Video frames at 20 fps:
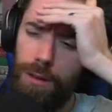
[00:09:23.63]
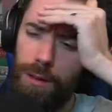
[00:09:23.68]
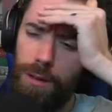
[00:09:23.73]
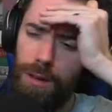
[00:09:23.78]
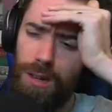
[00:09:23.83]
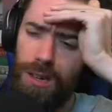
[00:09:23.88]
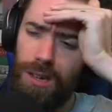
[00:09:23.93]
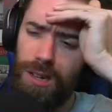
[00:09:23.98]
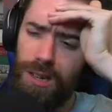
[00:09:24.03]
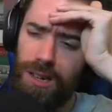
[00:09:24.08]

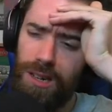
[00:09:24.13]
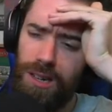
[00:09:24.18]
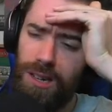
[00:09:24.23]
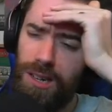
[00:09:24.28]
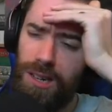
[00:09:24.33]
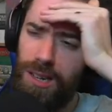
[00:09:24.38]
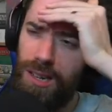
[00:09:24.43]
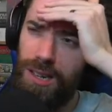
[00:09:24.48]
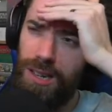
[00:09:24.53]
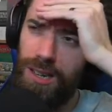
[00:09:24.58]

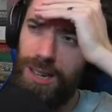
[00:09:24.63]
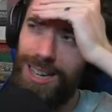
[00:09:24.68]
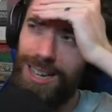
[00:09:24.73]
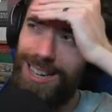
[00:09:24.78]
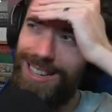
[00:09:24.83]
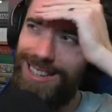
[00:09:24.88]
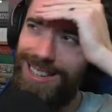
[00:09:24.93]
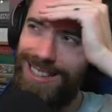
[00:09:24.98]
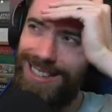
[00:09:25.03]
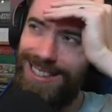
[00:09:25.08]

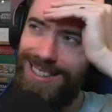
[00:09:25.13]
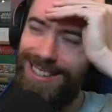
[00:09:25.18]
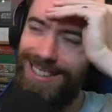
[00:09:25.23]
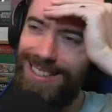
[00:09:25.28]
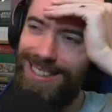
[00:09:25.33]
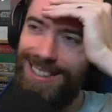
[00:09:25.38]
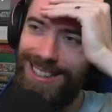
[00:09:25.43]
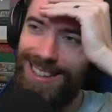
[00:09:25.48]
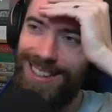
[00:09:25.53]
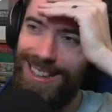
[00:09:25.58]

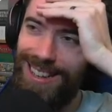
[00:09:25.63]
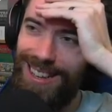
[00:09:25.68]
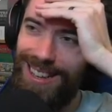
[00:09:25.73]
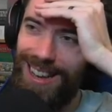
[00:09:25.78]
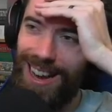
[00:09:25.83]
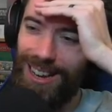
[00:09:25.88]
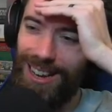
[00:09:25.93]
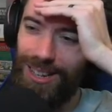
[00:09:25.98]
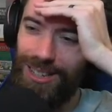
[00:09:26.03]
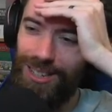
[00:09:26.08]

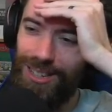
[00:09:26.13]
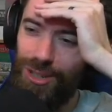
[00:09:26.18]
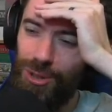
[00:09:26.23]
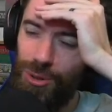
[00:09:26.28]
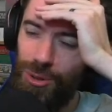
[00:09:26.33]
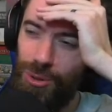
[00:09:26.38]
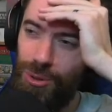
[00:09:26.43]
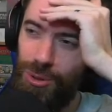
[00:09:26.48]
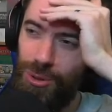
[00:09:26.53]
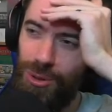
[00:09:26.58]
I could
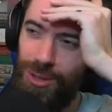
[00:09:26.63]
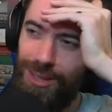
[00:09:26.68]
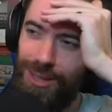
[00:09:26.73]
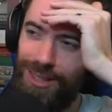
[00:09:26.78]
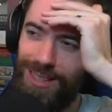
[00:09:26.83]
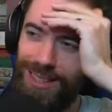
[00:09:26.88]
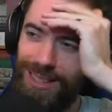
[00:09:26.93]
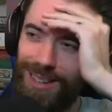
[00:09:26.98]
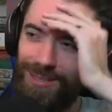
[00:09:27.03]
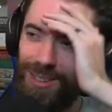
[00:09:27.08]

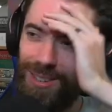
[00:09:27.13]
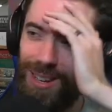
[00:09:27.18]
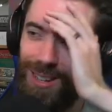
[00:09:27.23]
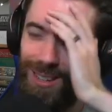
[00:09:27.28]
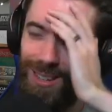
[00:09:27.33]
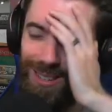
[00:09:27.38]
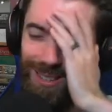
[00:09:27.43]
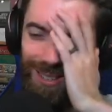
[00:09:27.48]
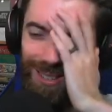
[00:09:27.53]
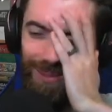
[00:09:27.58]
choose... I'll try
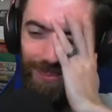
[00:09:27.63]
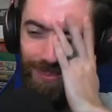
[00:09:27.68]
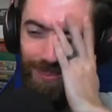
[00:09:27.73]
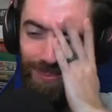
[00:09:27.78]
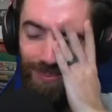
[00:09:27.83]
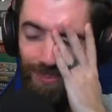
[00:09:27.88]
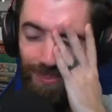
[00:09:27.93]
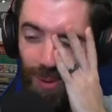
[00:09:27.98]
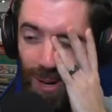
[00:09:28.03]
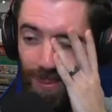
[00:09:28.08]
to
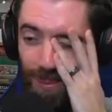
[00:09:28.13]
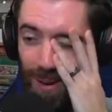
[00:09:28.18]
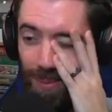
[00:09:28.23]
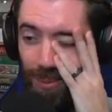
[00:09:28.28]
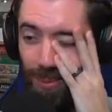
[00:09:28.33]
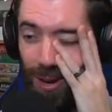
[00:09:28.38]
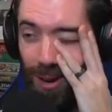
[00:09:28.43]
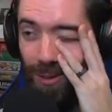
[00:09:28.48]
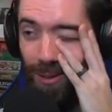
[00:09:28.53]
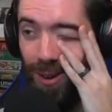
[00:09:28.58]
break my
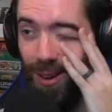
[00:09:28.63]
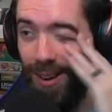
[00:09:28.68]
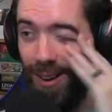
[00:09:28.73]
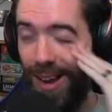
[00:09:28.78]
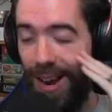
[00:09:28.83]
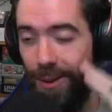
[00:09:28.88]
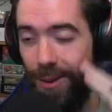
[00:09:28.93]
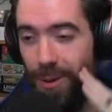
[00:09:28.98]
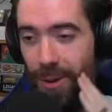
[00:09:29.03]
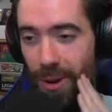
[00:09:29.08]
brain around
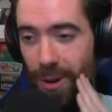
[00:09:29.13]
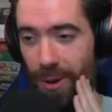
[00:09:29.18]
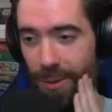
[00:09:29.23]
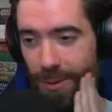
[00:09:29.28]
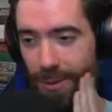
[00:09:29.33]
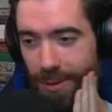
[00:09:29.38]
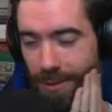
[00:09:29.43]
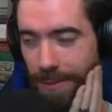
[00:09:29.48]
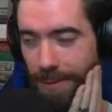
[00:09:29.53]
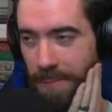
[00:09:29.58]
how it
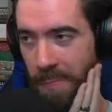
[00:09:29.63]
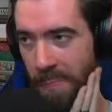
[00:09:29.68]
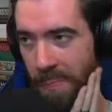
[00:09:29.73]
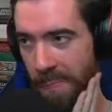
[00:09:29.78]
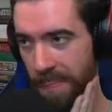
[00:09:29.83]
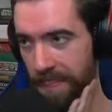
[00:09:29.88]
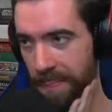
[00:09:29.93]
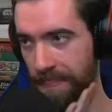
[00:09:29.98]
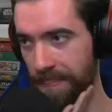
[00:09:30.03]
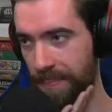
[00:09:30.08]
goes.
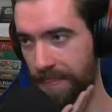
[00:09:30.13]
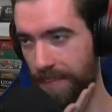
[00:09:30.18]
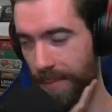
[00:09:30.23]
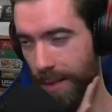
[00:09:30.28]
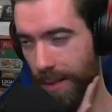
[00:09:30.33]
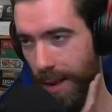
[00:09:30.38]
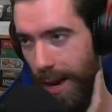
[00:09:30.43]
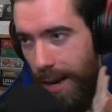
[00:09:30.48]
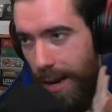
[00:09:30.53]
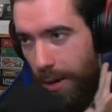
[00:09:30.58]

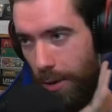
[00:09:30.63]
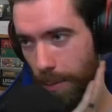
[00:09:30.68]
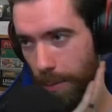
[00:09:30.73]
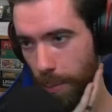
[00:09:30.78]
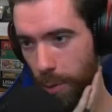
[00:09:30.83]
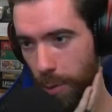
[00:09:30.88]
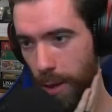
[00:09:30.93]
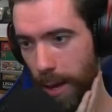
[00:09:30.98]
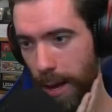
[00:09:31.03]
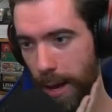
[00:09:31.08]
I could
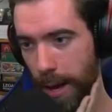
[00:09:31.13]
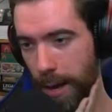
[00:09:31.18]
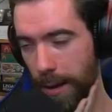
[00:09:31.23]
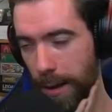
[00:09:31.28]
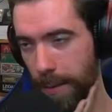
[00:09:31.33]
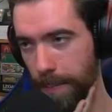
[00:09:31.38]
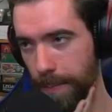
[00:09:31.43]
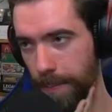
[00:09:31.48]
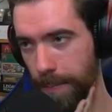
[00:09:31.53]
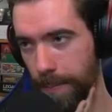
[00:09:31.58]
play...